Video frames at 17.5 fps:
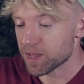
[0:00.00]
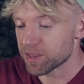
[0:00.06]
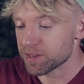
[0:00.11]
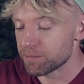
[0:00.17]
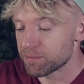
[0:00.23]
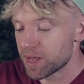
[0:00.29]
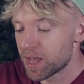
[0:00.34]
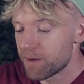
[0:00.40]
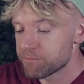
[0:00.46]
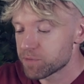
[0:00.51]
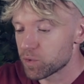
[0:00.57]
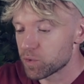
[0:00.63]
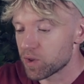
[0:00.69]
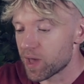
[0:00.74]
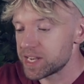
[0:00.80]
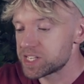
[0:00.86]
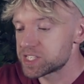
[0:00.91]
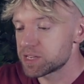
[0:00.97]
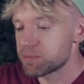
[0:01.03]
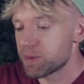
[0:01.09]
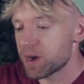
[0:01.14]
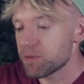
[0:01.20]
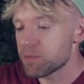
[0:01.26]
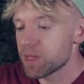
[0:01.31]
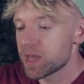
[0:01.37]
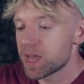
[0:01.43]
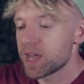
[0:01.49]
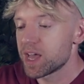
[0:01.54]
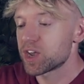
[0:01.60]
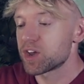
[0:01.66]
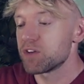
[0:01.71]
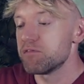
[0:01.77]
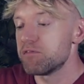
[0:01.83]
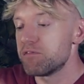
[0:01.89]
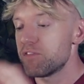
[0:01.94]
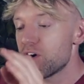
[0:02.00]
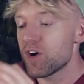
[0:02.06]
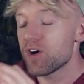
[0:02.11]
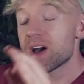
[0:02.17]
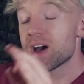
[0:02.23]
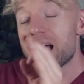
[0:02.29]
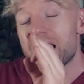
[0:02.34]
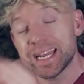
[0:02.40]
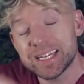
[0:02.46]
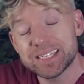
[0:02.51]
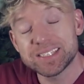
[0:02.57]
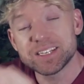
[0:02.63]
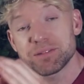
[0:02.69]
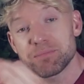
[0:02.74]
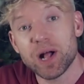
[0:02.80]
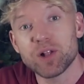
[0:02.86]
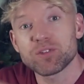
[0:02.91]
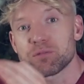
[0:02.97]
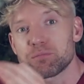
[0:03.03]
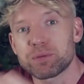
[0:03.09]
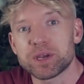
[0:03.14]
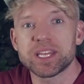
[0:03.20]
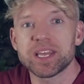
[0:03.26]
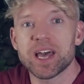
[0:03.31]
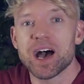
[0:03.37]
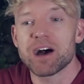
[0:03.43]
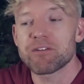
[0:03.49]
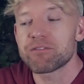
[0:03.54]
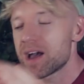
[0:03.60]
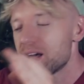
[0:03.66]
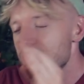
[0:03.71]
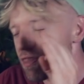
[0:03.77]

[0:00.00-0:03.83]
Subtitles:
about them. We do HTML, convert HTML to PDF.